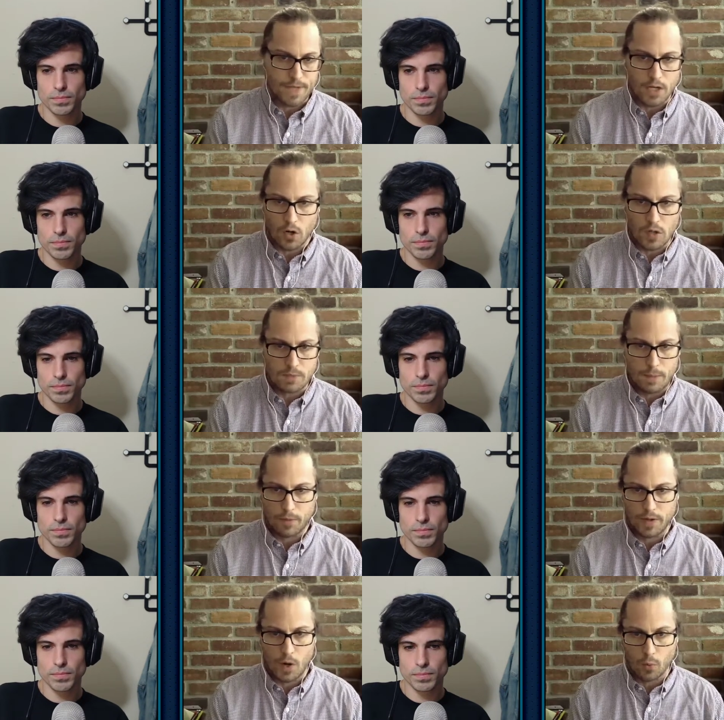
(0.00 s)
Speaker 1: encourage
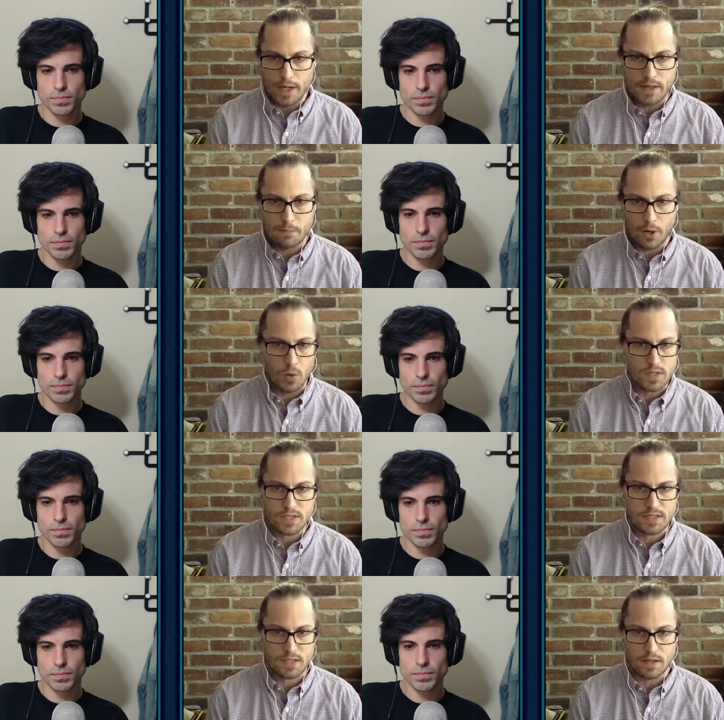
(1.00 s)
people to go read the
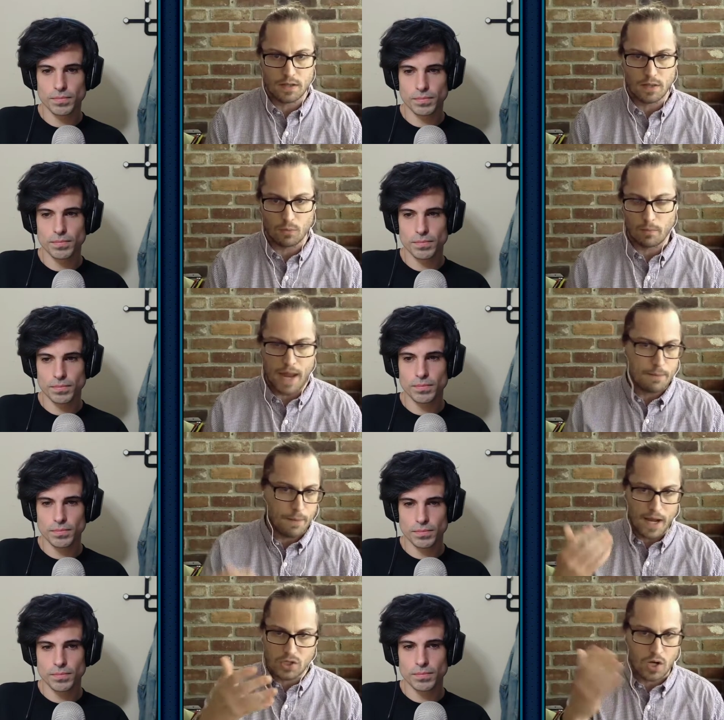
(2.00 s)
posts that were made
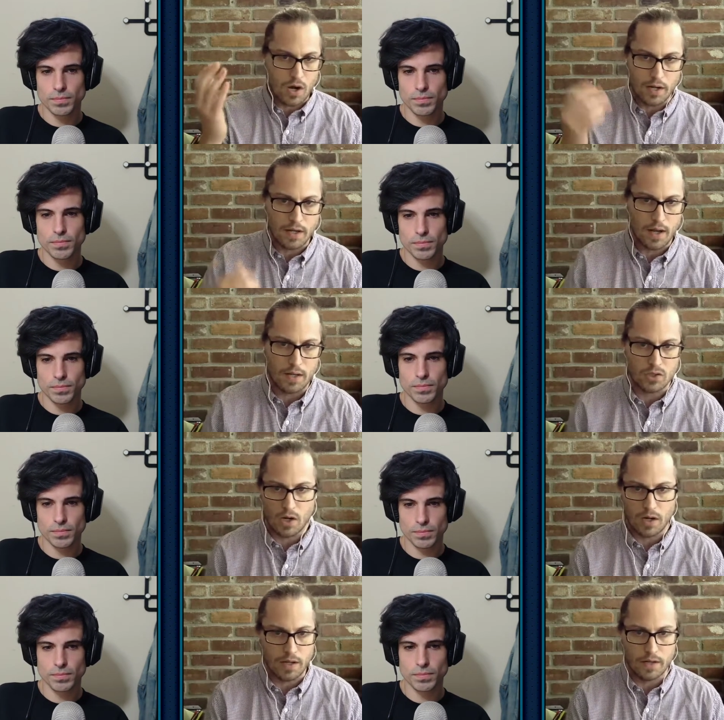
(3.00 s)
by Sean and, and
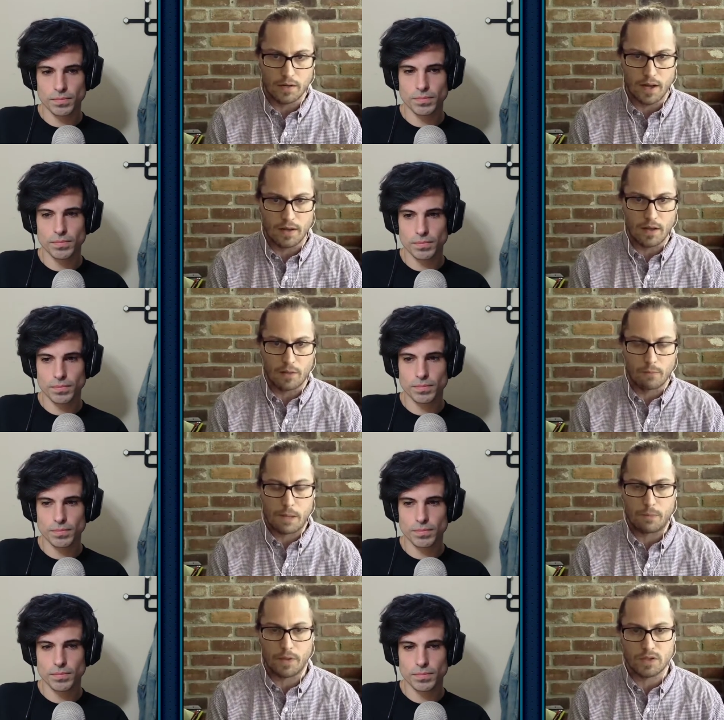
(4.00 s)
Shauna and, and the other
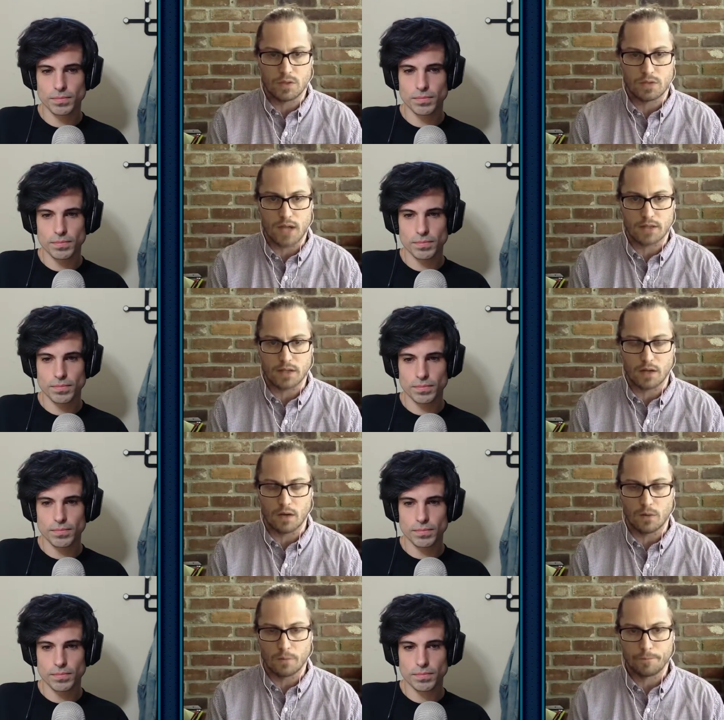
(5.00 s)
people that choose not to
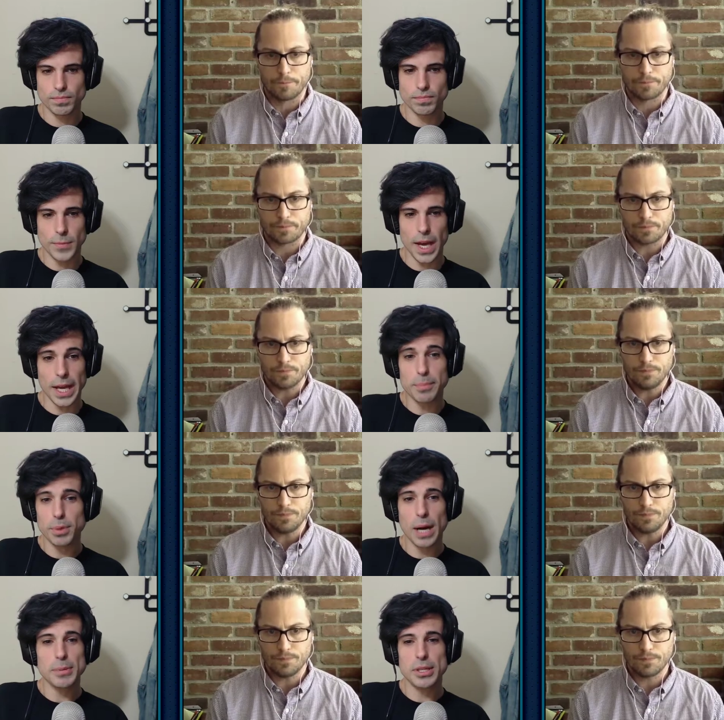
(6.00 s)
go.
Speaker 2: Mm-hmm. Yeah, and
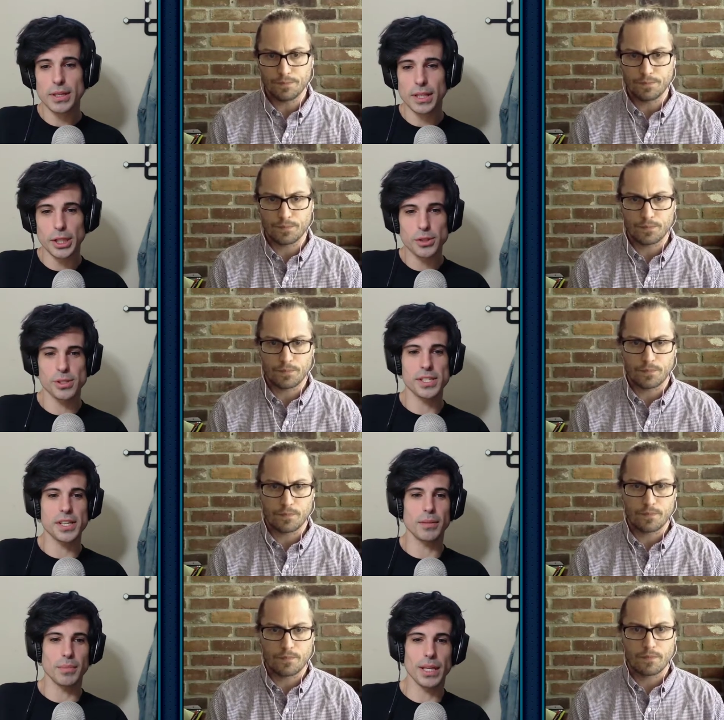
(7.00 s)
props to the countries
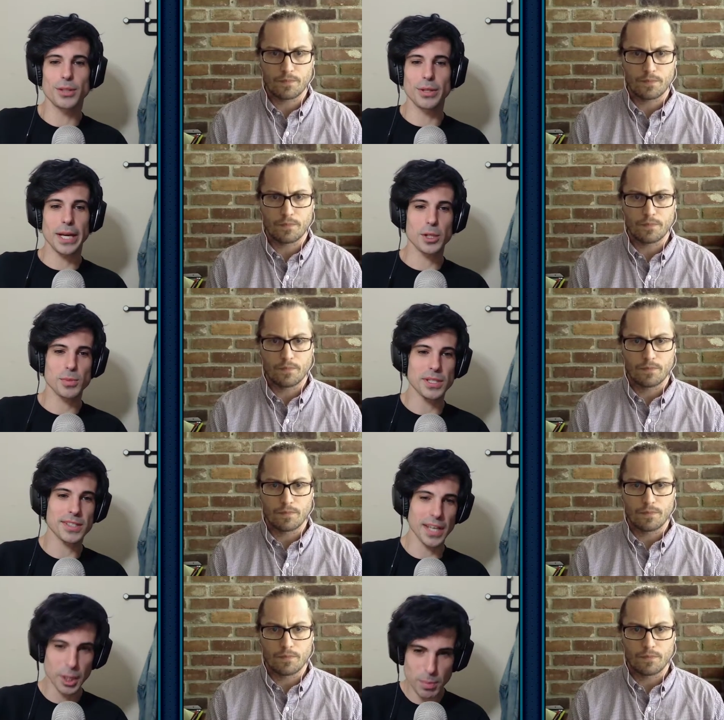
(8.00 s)
that made their announcements
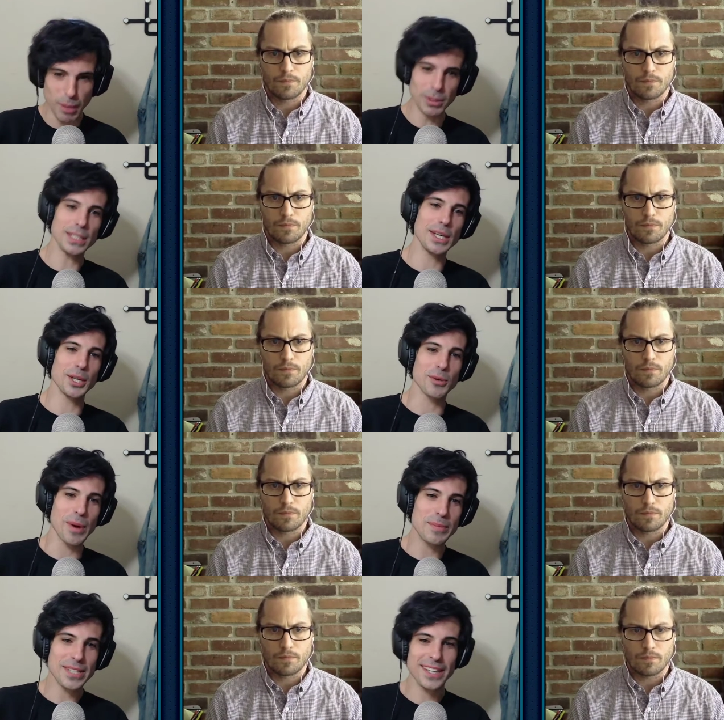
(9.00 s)
like publicly on their
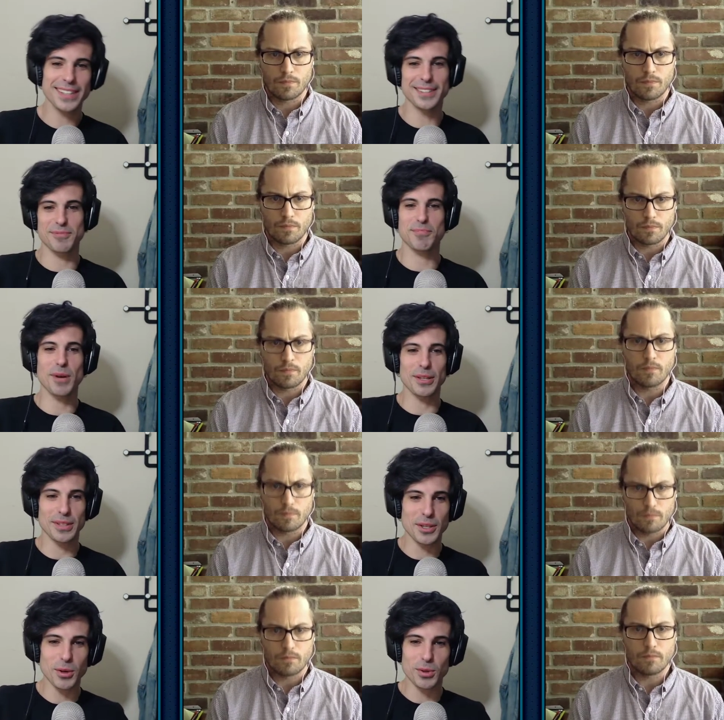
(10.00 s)
website rather than those